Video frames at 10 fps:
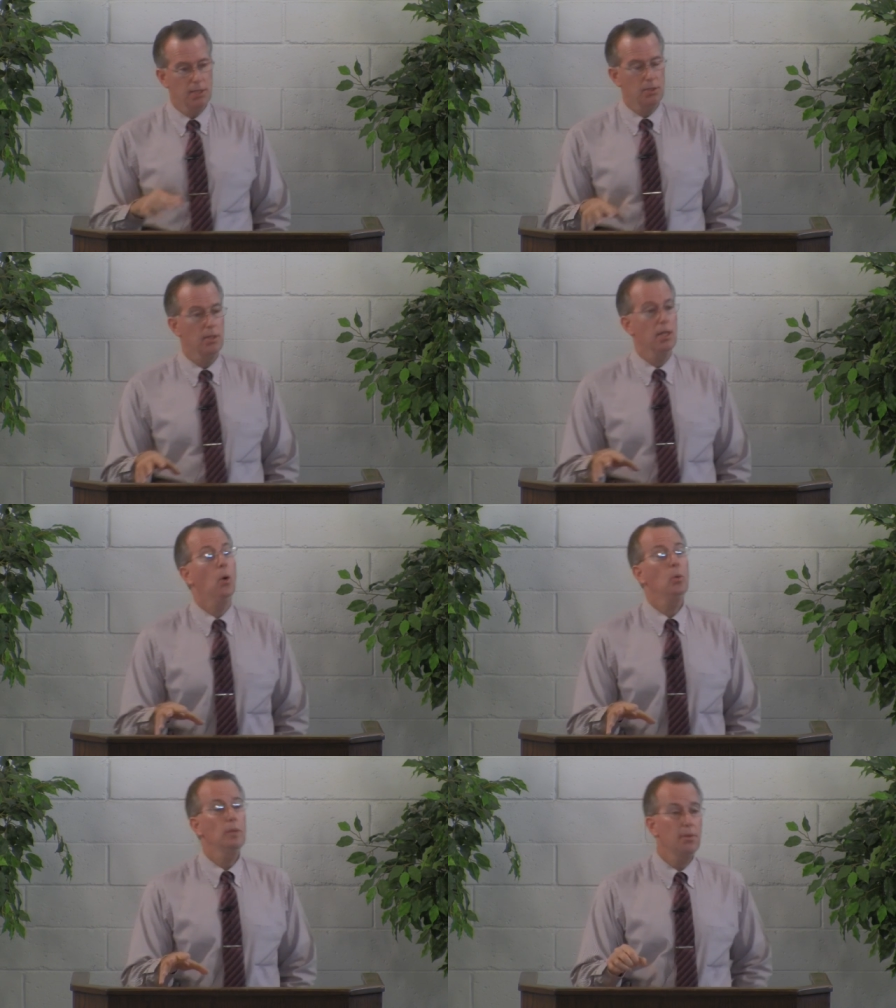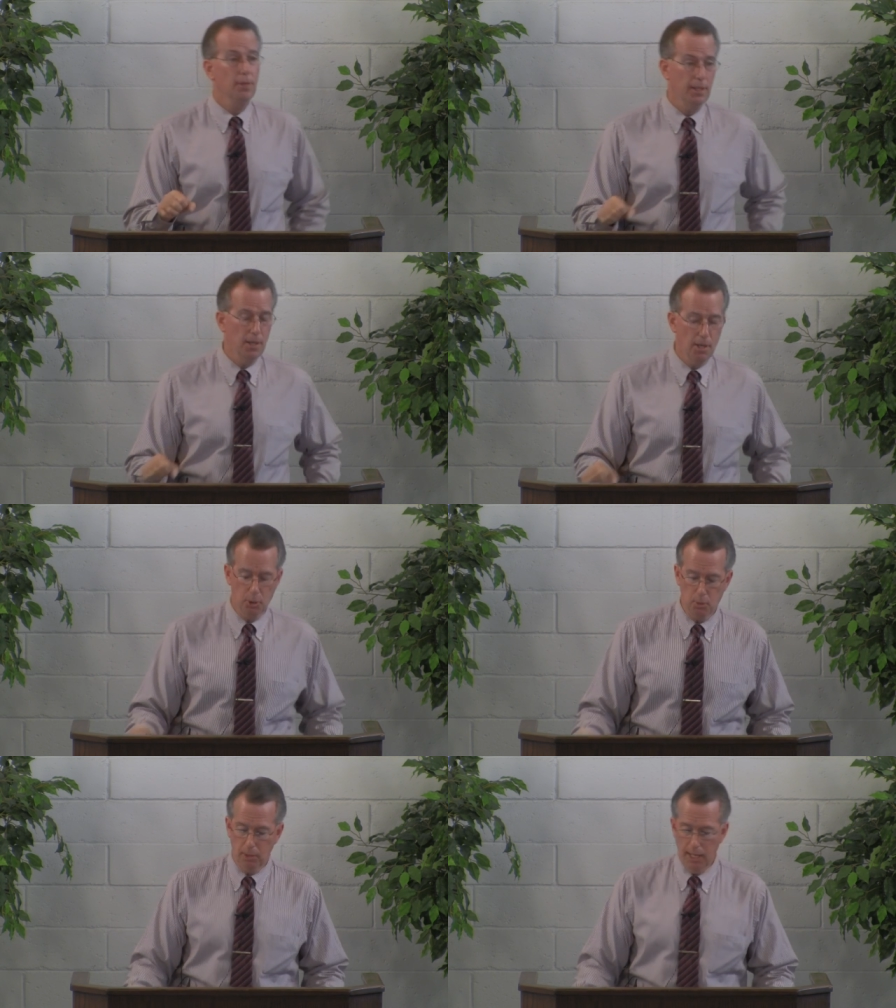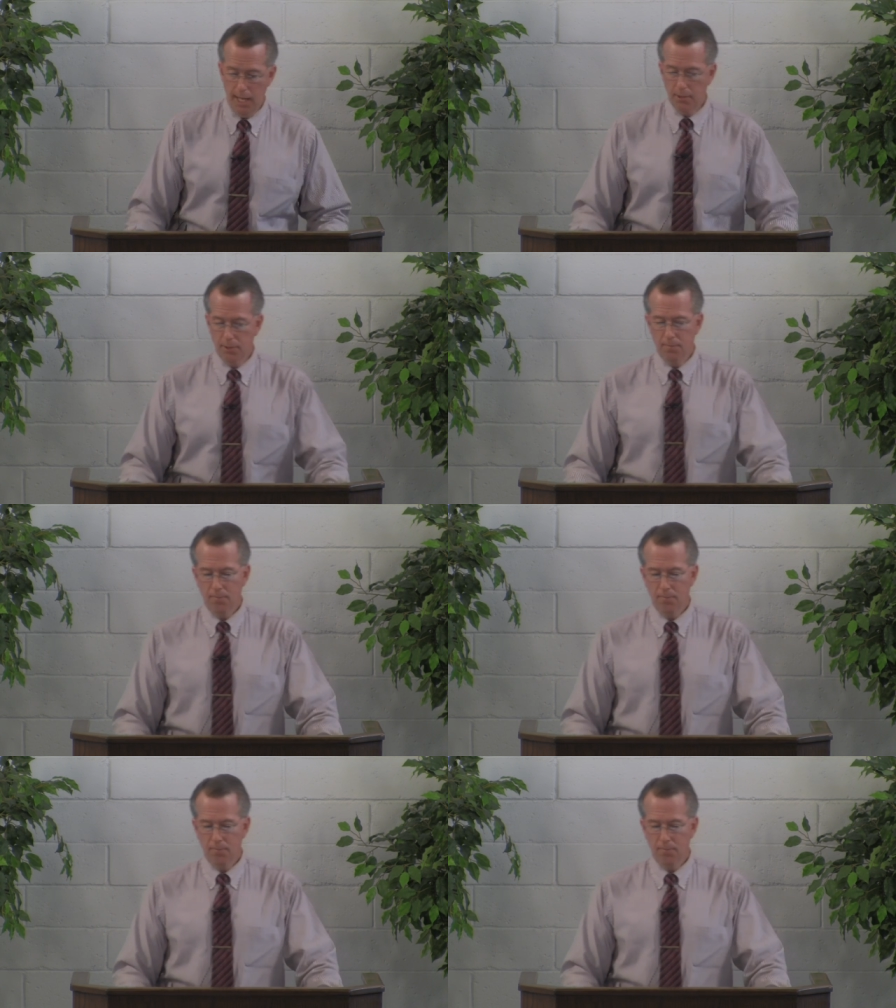isn't the only thing God has planned.